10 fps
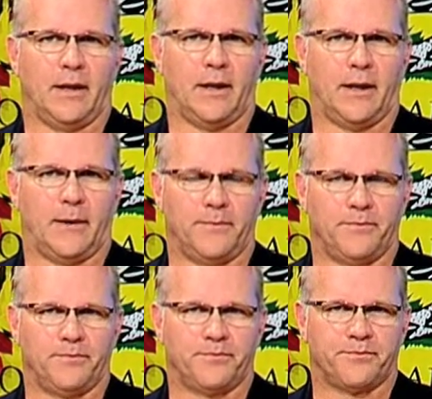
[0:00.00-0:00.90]

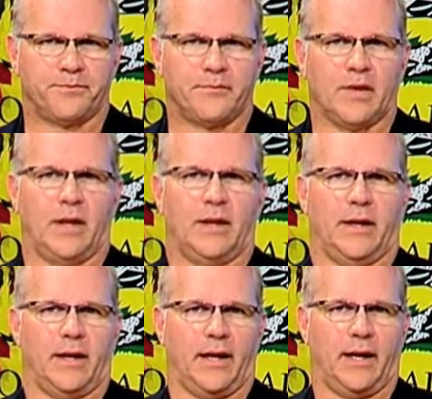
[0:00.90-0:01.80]
Um,
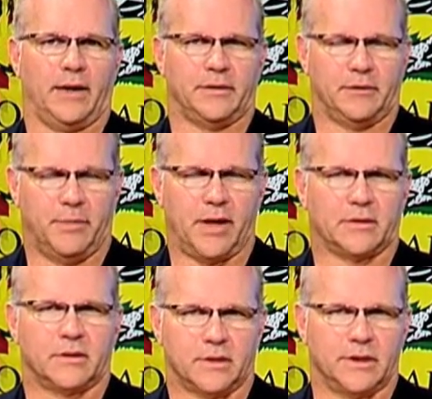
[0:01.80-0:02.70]
and the
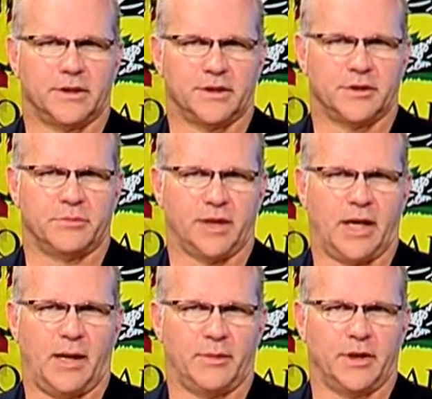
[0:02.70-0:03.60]
medical condition
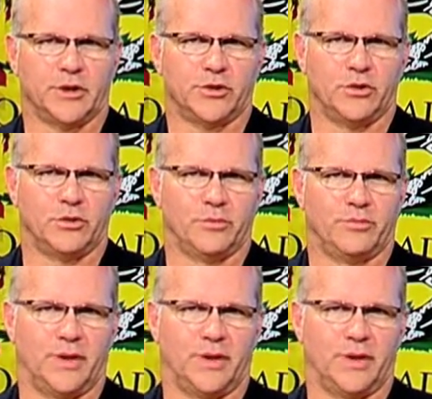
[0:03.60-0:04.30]
became an issue